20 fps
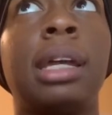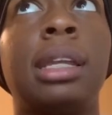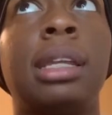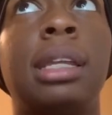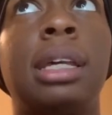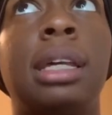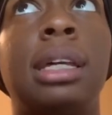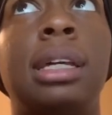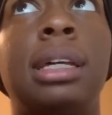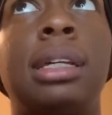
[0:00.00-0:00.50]

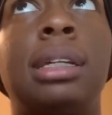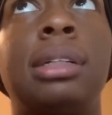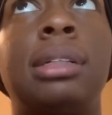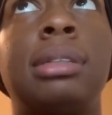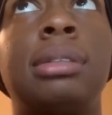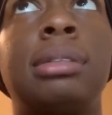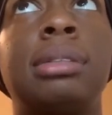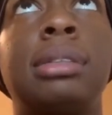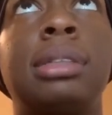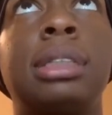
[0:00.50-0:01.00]

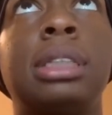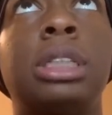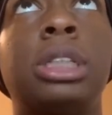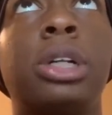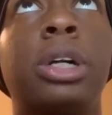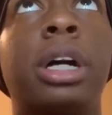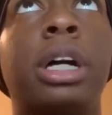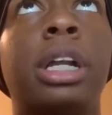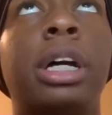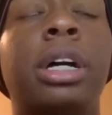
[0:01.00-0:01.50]
then you're
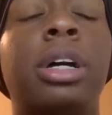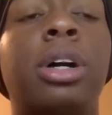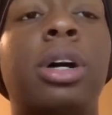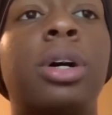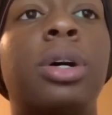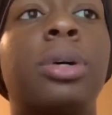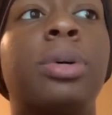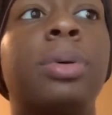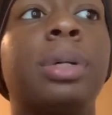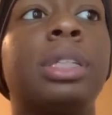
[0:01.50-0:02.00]
going to
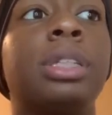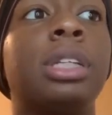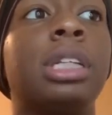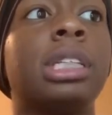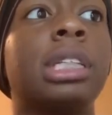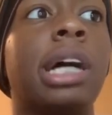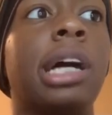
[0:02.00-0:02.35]
go to this